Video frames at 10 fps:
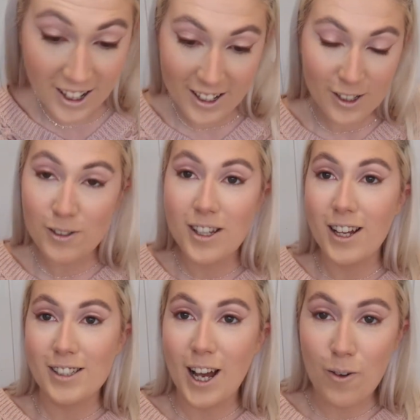
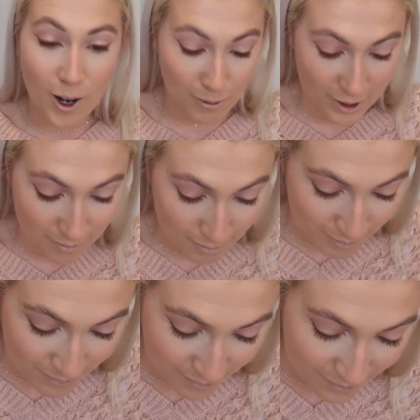that's how I would
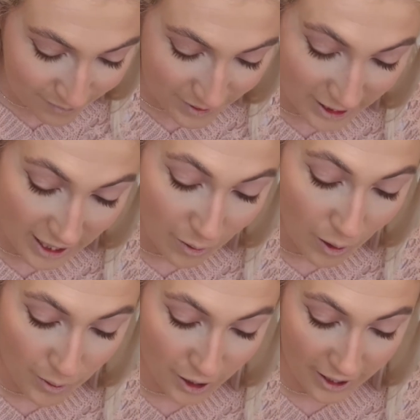
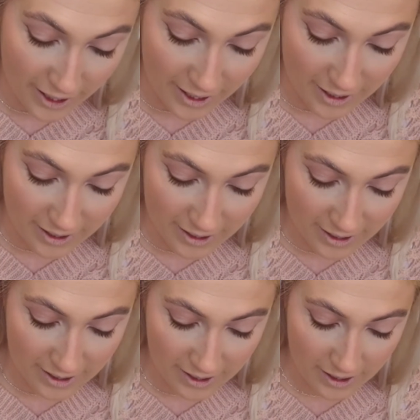look at it.
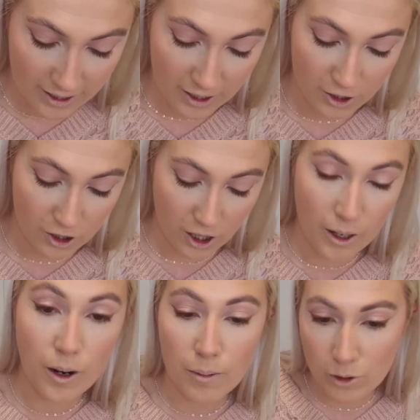
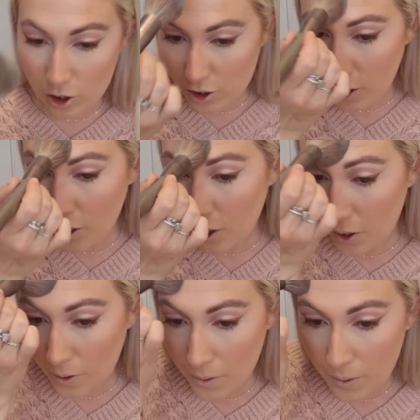So I'm just going
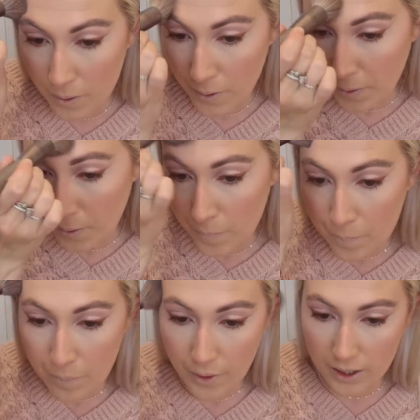to
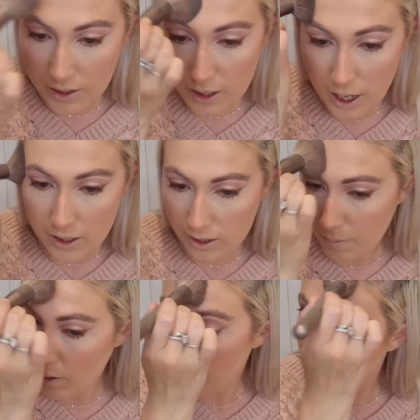set
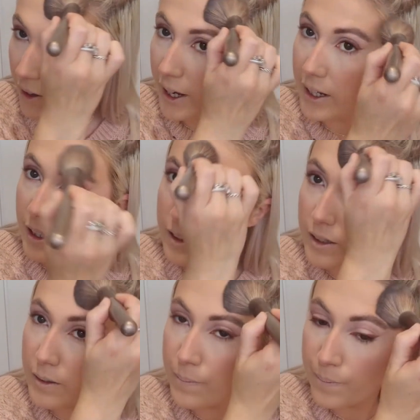my
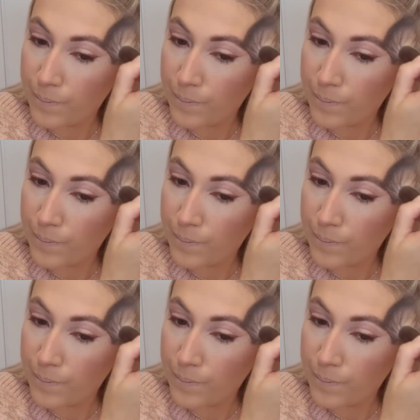face